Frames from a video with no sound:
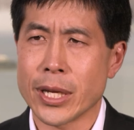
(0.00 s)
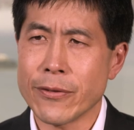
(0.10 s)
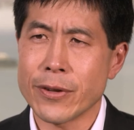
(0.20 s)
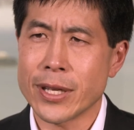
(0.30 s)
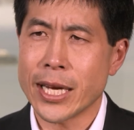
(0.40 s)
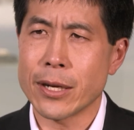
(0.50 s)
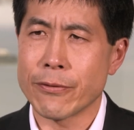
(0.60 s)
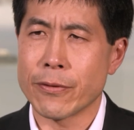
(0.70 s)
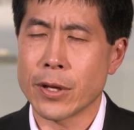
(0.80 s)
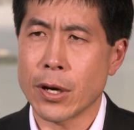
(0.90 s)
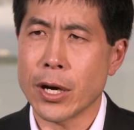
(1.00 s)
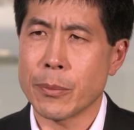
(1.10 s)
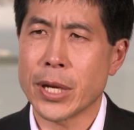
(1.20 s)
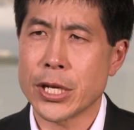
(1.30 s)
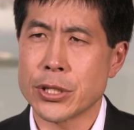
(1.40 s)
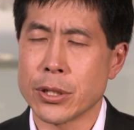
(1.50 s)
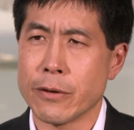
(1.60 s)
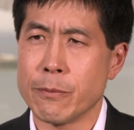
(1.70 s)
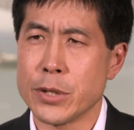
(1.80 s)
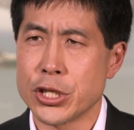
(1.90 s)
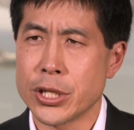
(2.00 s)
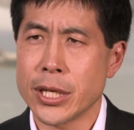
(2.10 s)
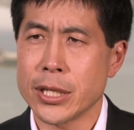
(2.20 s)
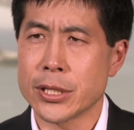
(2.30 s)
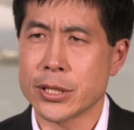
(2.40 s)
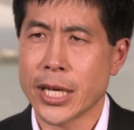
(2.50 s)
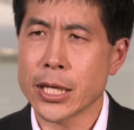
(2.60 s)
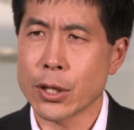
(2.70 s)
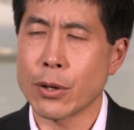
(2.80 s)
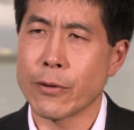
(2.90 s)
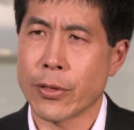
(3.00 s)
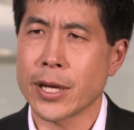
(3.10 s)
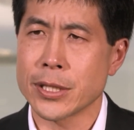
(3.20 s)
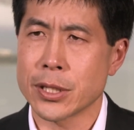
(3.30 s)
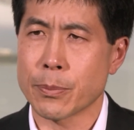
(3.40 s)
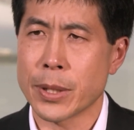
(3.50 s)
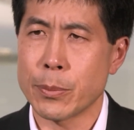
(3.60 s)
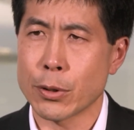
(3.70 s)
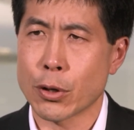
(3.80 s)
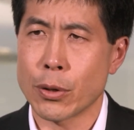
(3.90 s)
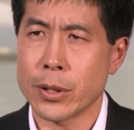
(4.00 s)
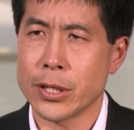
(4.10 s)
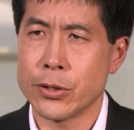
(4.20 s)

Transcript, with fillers: even net of the automation of machines taking over things that people currently